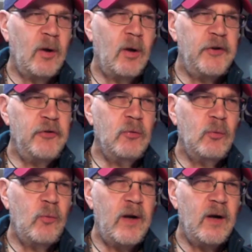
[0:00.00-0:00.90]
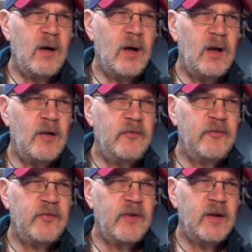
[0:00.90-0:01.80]
are you aware
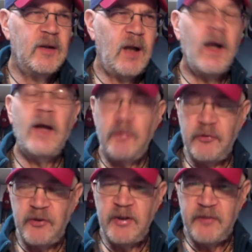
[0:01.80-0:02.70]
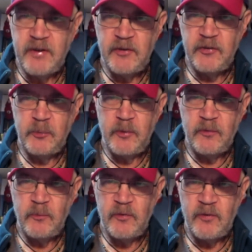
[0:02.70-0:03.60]
of? Have you seen Fences
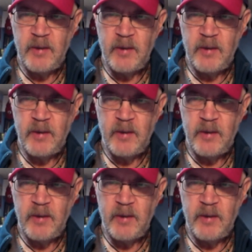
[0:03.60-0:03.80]
with